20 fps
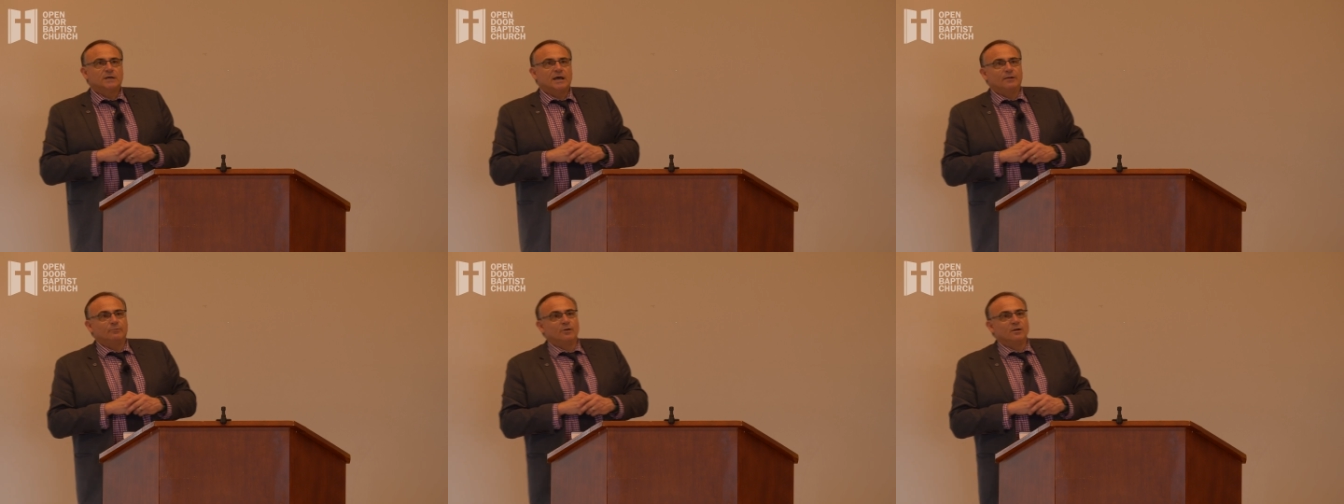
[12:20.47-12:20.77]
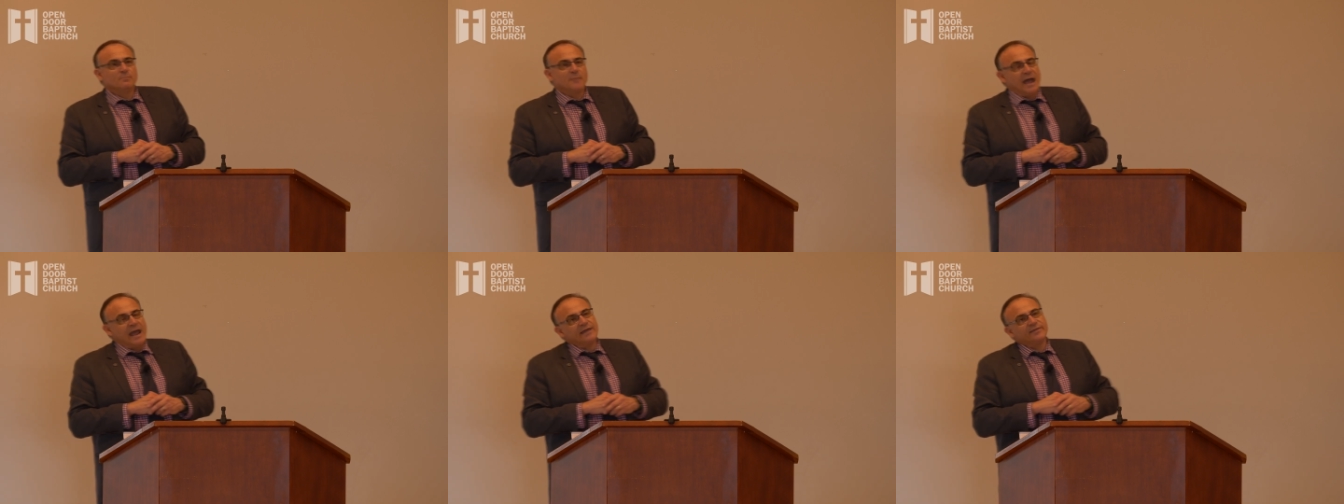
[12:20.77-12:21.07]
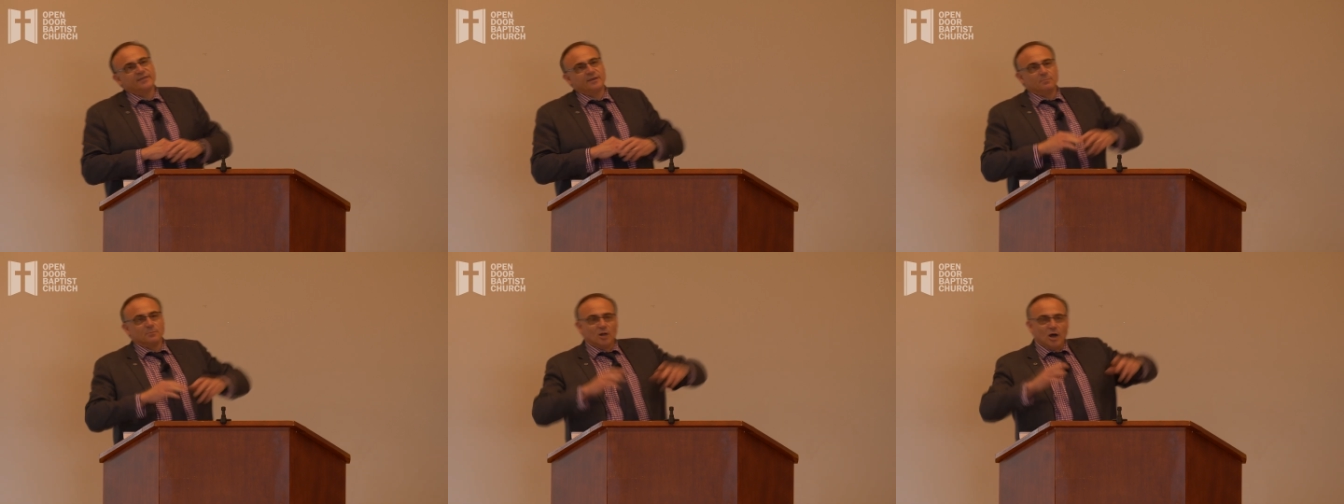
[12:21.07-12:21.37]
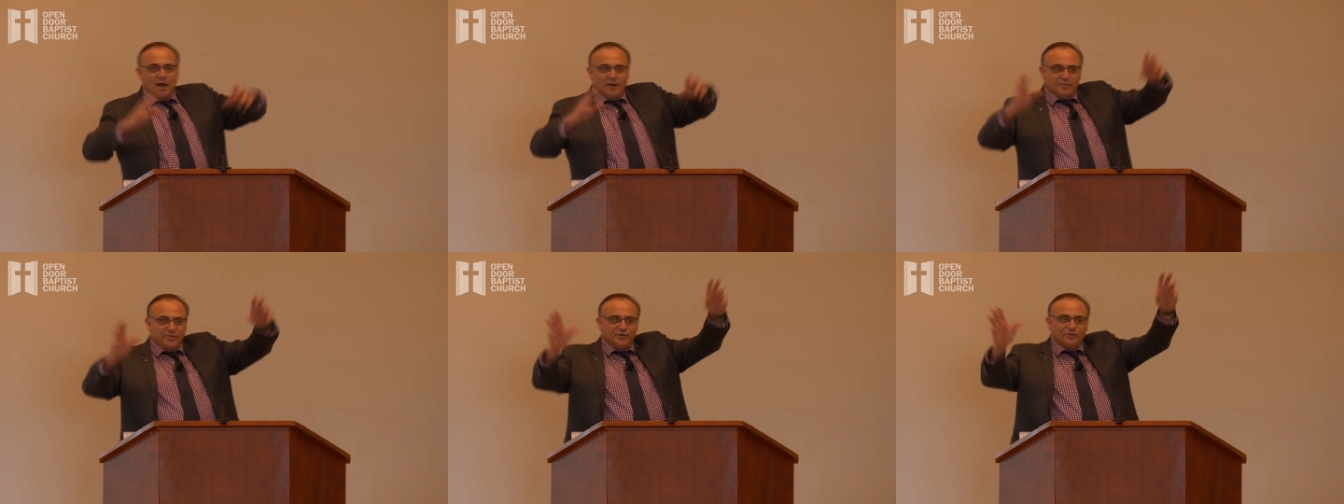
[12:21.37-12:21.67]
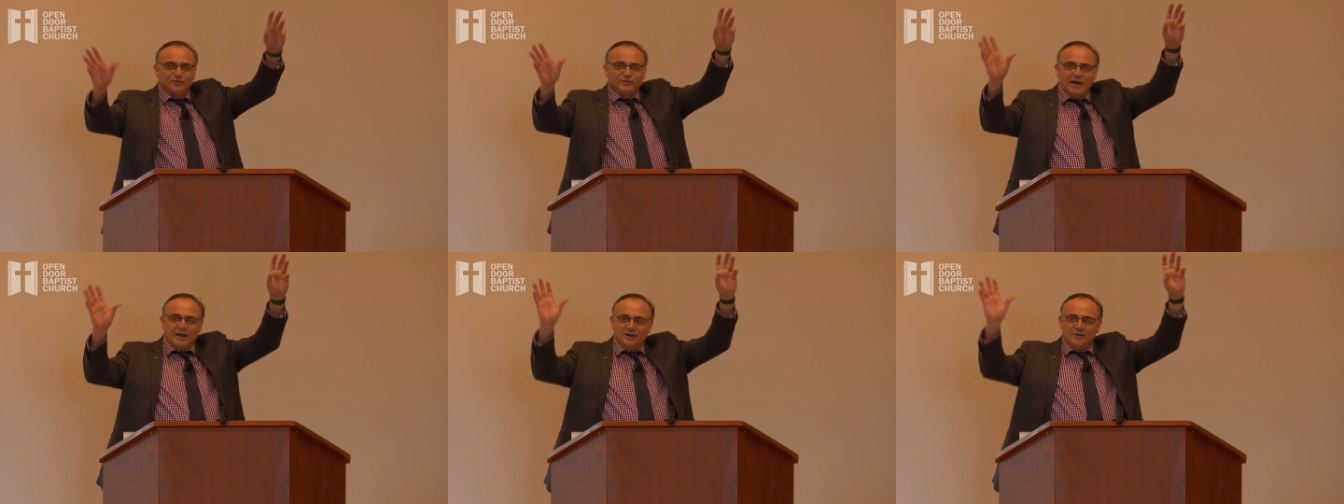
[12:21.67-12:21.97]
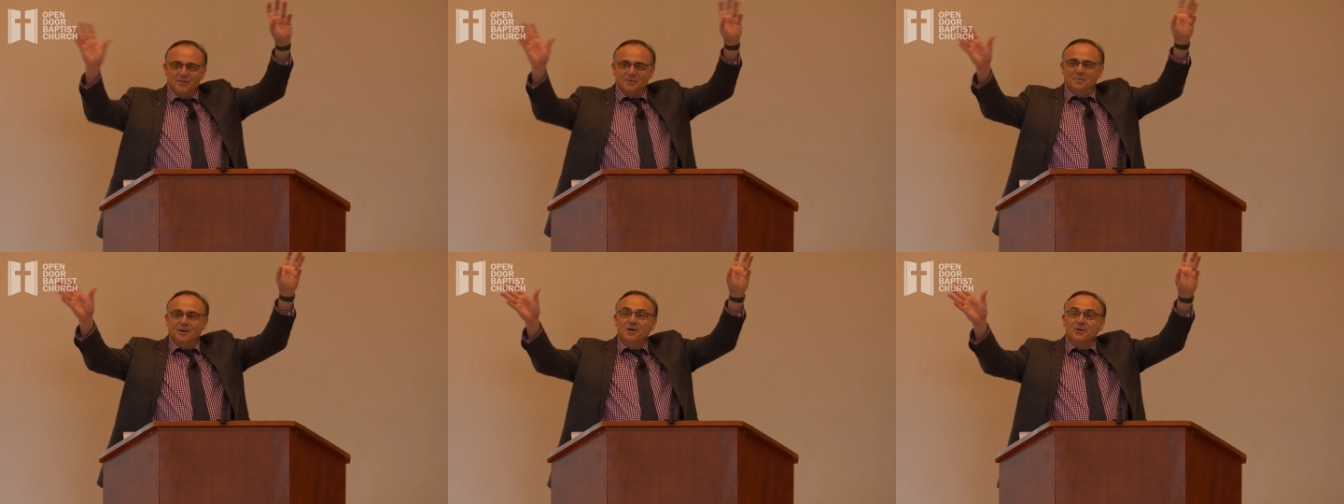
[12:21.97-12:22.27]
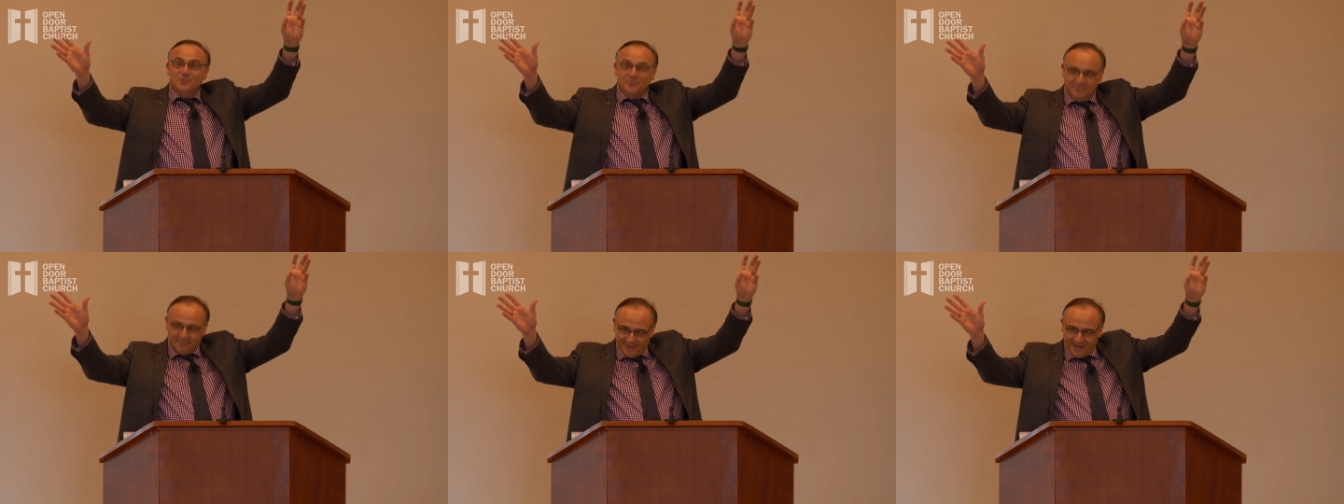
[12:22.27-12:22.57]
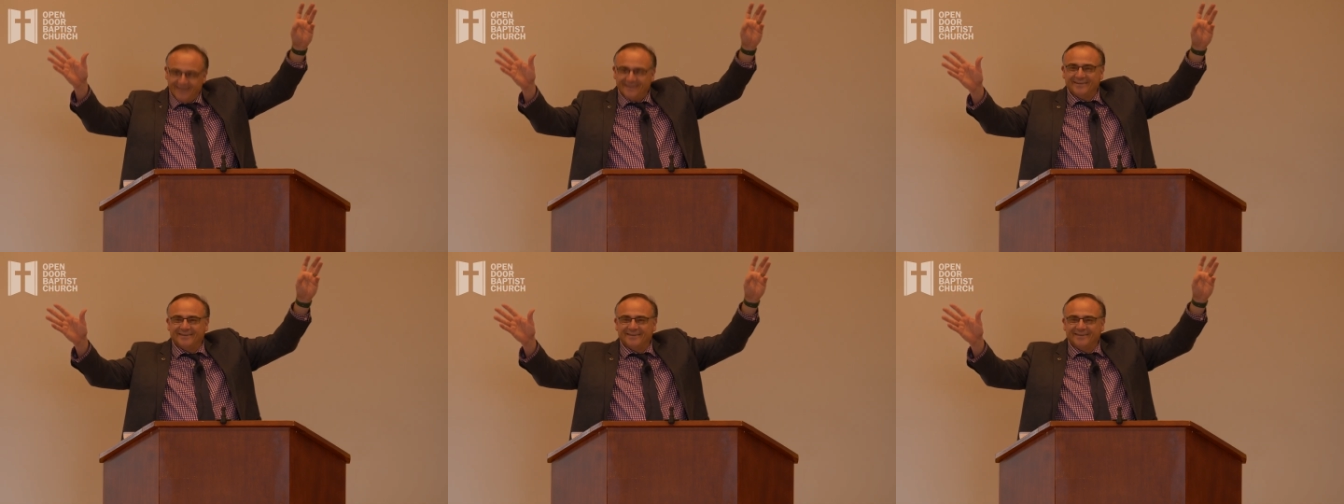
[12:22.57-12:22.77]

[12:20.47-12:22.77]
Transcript: and we make them like the sun and the moon.